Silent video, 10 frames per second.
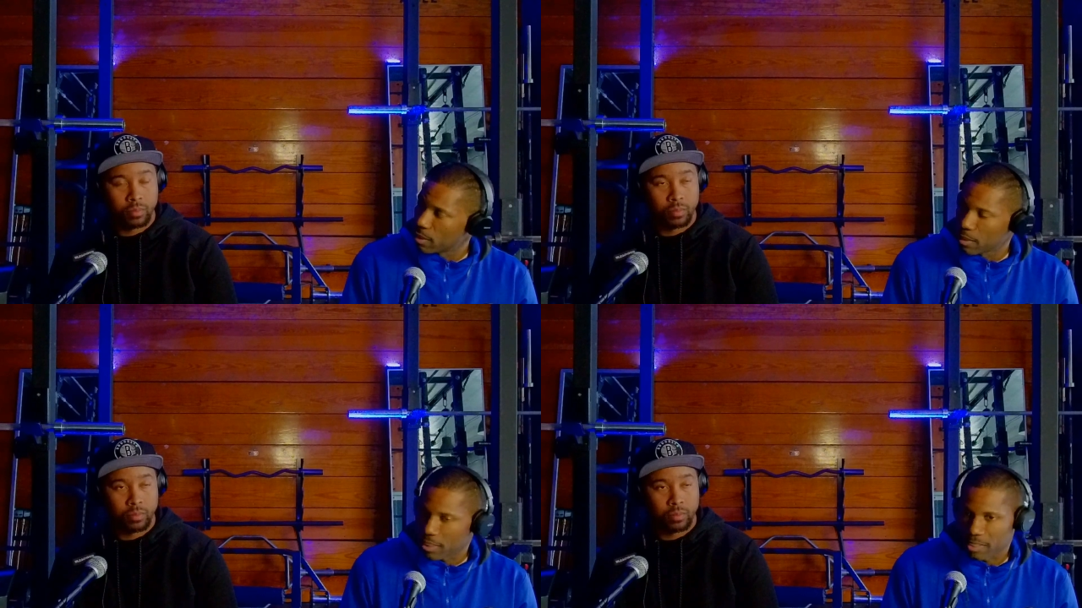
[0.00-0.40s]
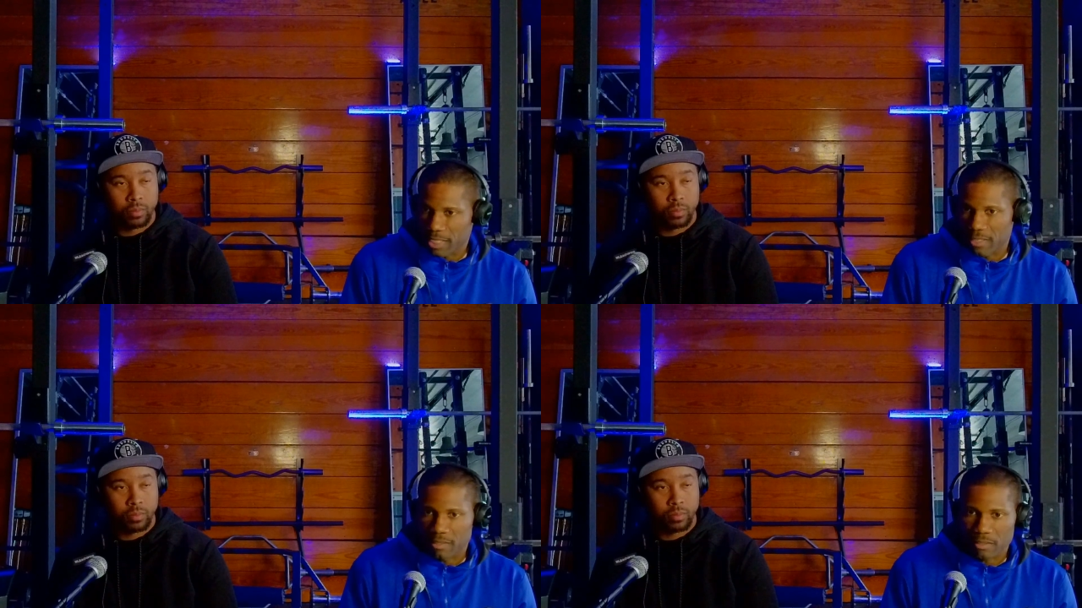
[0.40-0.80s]
Speaker 1: because
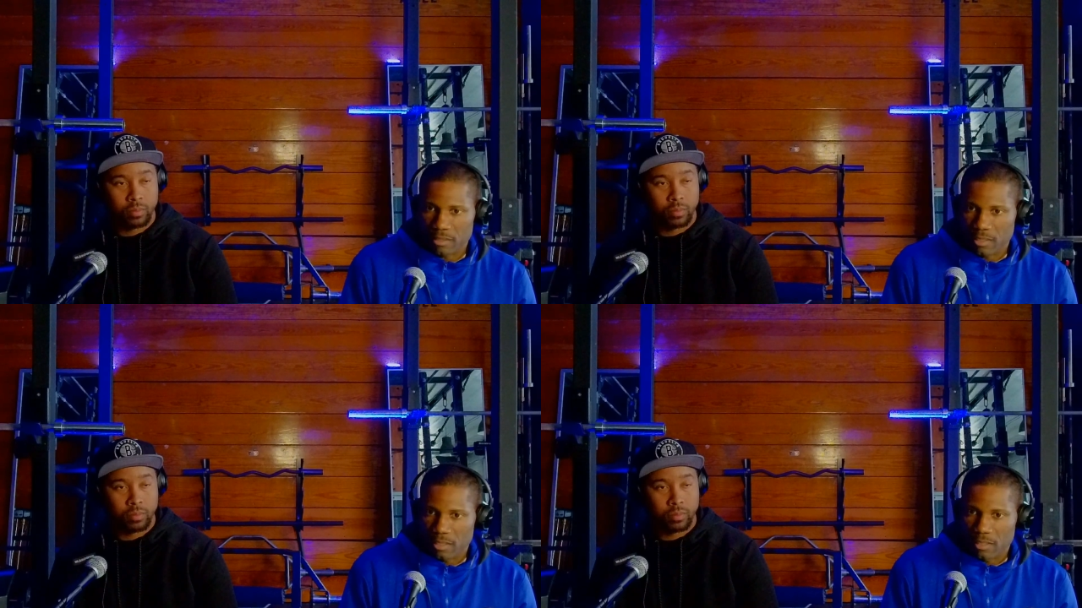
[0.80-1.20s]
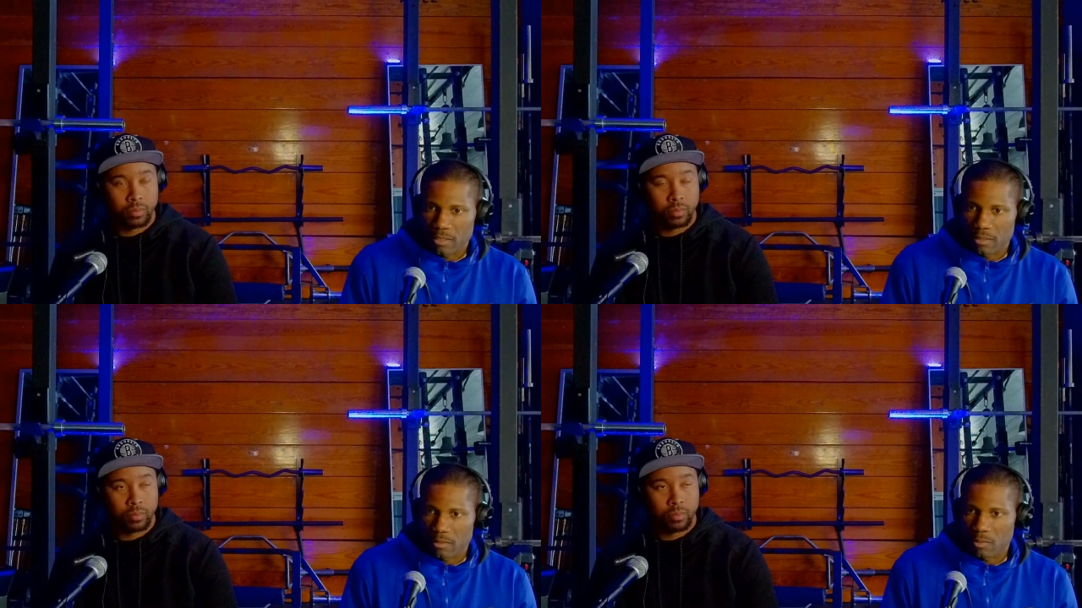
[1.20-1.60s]
again,
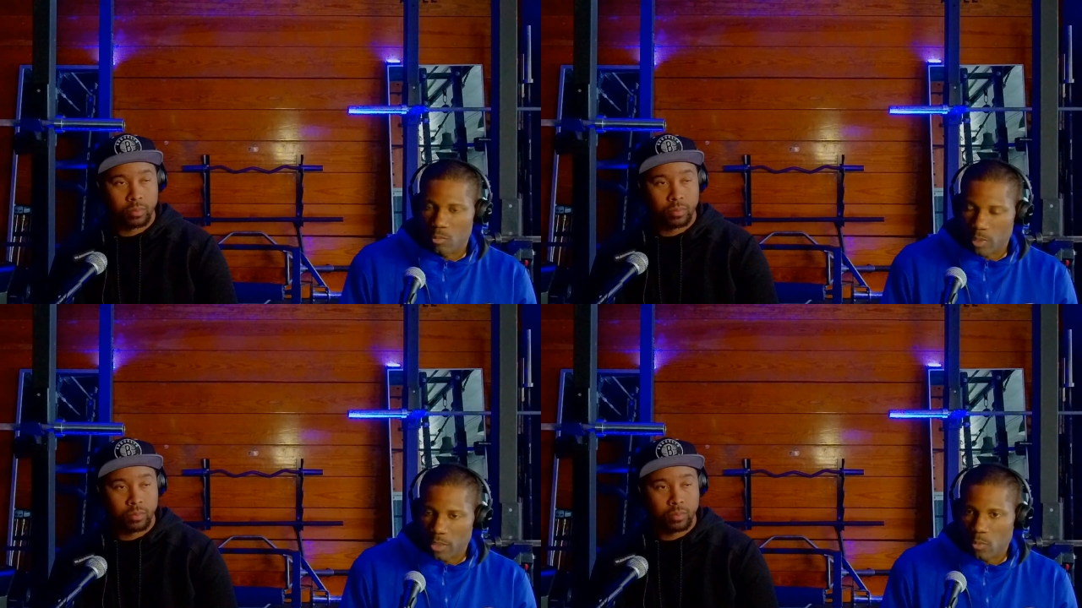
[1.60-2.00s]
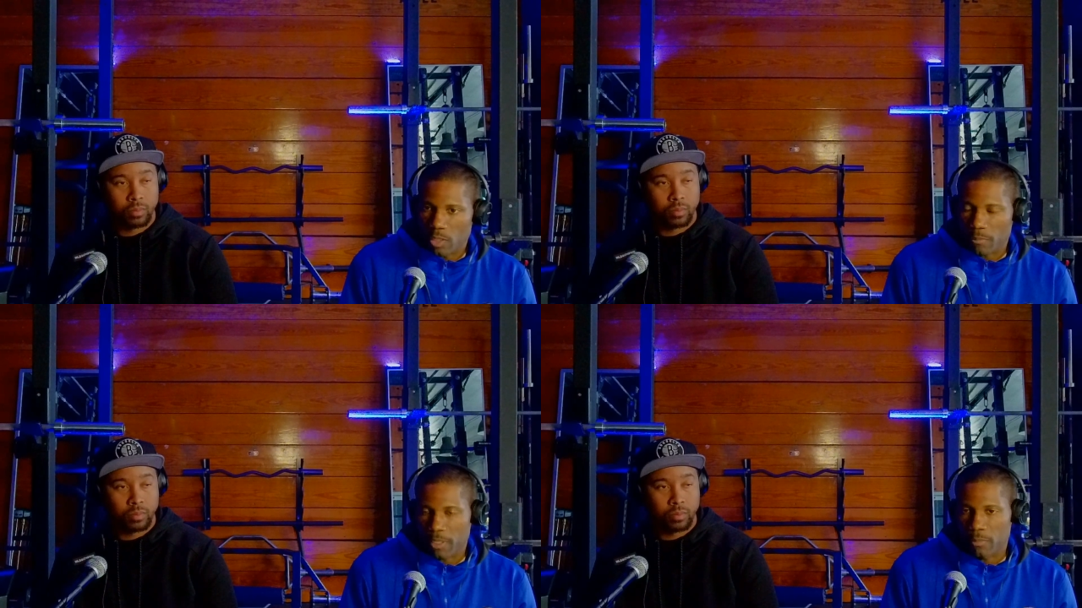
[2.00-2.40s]
we
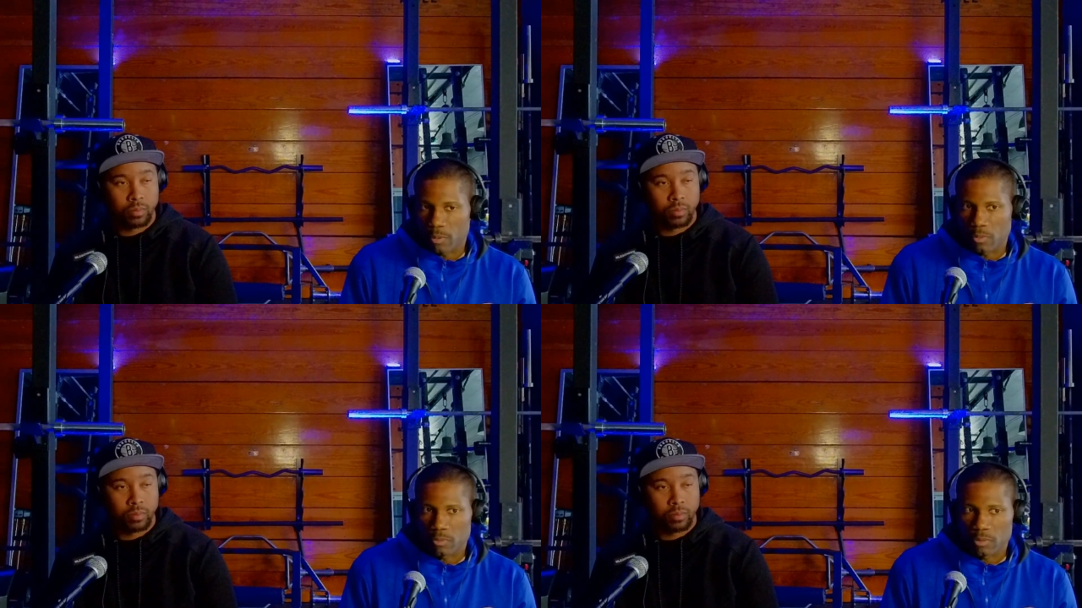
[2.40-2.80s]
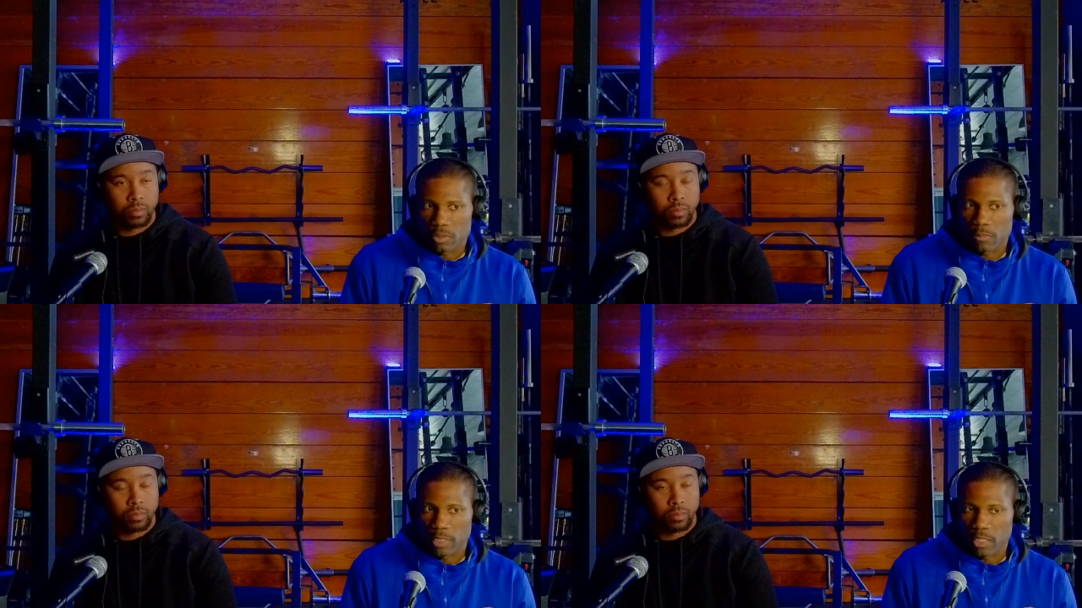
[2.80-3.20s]
want people to
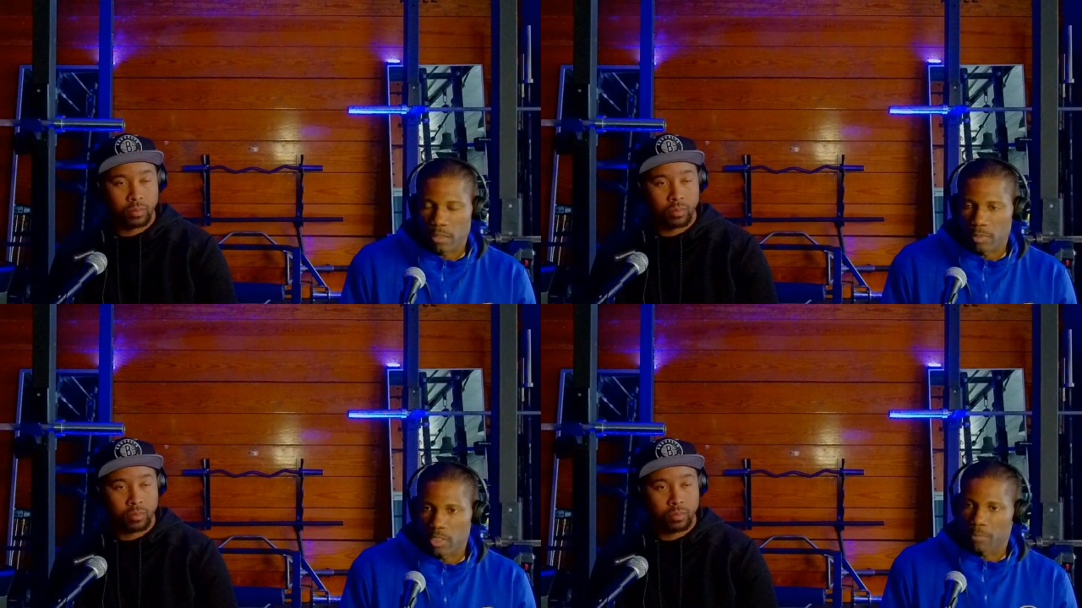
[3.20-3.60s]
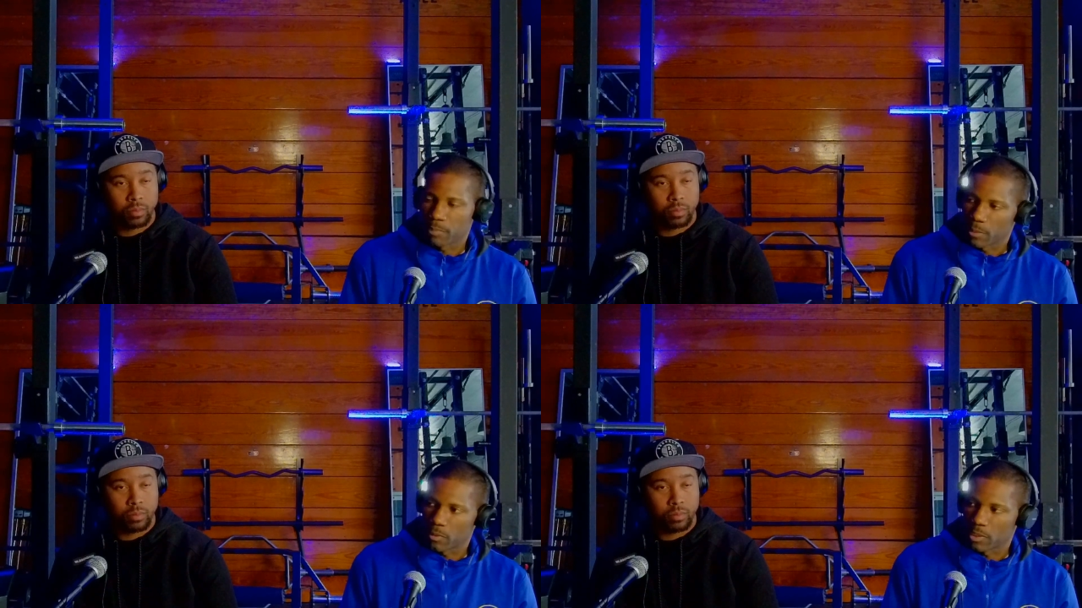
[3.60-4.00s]
become good
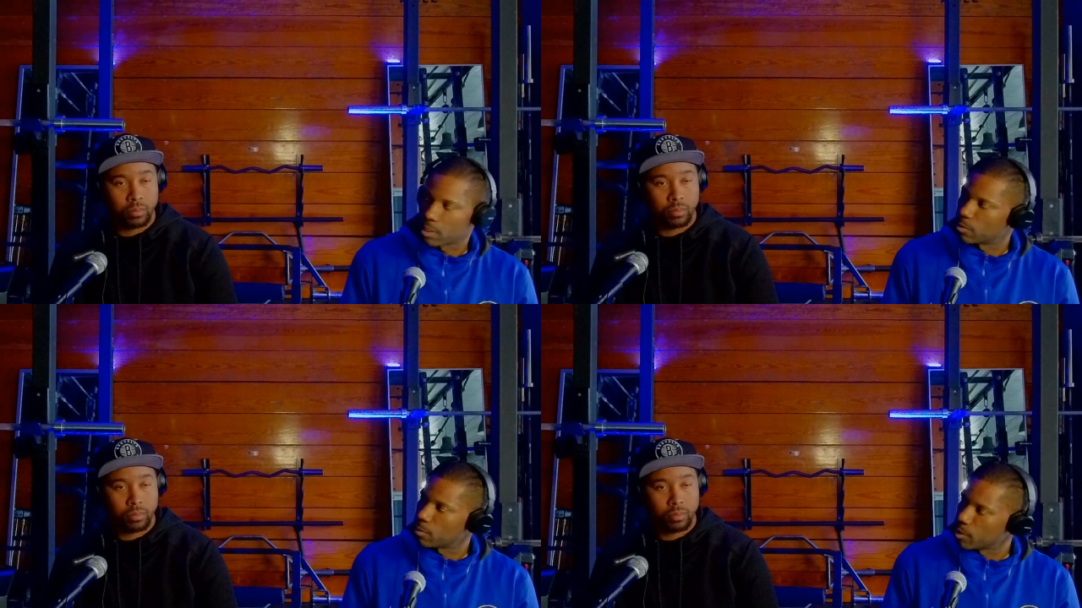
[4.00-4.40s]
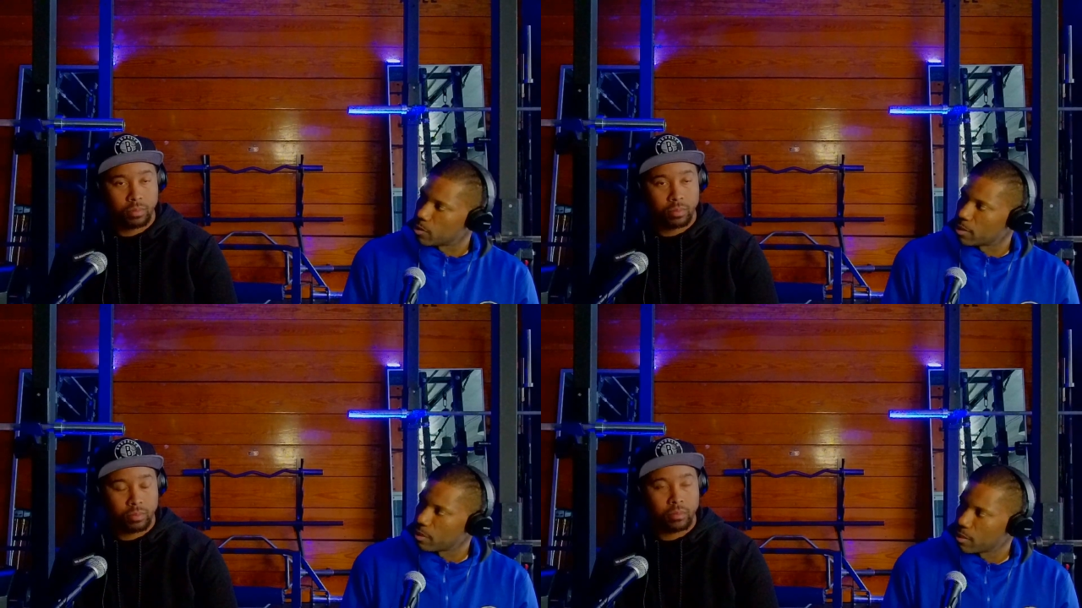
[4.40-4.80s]
people in their community.